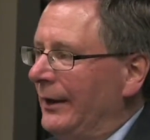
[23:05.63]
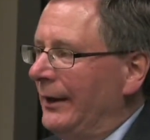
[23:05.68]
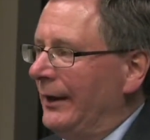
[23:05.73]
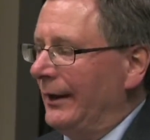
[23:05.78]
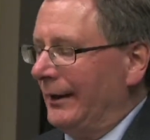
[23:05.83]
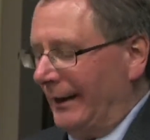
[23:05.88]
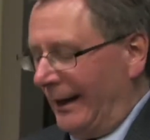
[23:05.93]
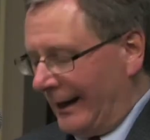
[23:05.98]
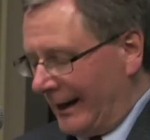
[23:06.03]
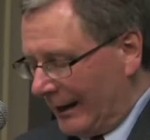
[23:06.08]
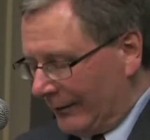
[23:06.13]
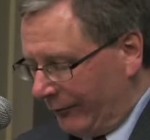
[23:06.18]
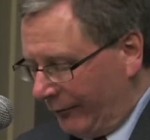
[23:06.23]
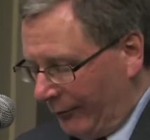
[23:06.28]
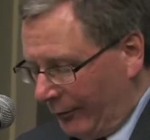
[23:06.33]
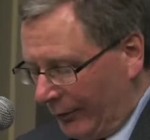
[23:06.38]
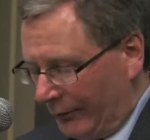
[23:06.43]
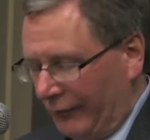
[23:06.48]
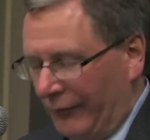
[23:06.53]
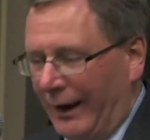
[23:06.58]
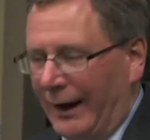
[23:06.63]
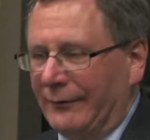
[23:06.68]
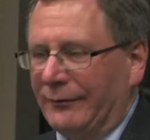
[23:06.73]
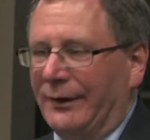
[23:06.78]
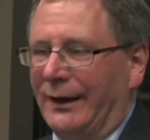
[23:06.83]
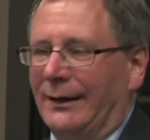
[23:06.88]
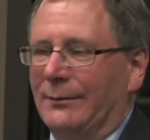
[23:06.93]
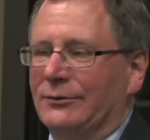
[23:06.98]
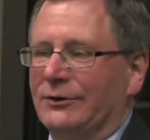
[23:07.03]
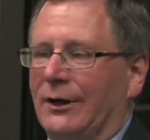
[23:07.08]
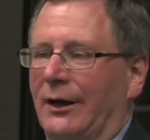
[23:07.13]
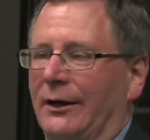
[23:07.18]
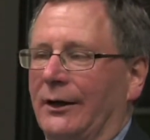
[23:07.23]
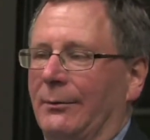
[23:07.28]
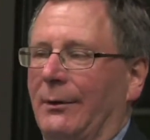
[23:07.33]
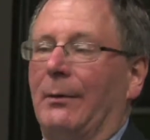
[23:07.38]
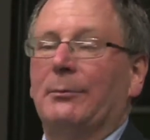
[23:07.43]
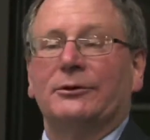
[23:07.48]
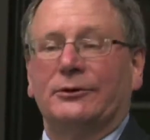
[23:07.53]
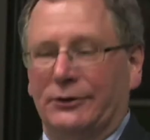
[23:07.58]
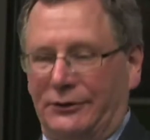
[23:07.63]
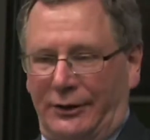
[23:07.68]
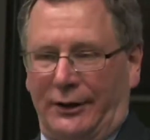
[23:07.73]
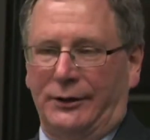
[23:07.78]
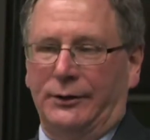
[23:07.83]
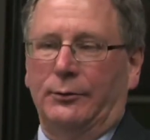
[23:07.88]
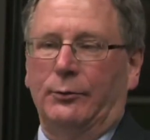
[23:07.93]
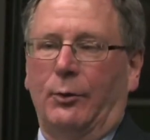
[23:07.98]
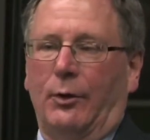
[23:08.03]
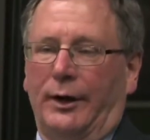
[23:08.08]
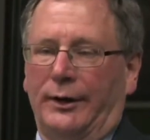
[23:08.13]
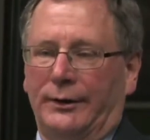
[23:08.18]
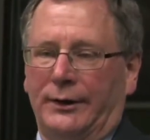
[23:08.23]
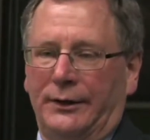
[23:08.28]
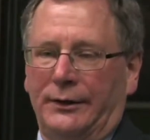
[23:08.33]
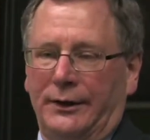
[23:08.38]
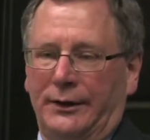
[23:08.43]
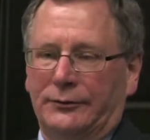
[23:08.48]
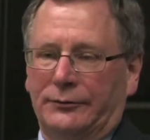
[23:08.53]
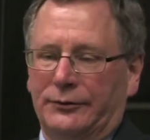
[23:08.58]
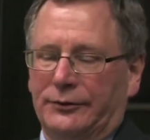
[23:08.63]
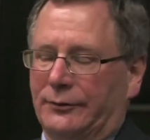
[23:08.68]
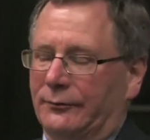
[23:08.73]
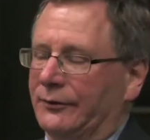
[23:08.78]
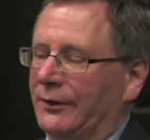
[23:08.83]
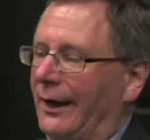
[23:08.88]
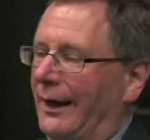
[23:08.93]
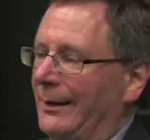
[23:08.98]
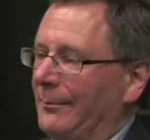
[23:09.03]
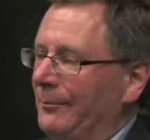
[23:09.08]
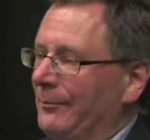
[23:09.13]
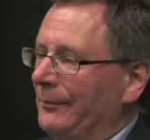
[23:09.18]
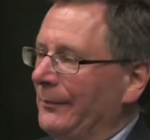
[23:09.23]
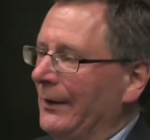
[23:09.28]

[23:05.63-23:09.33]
and I got 4 or 5 names down here, but I'm just going to tell you one in the interest of time.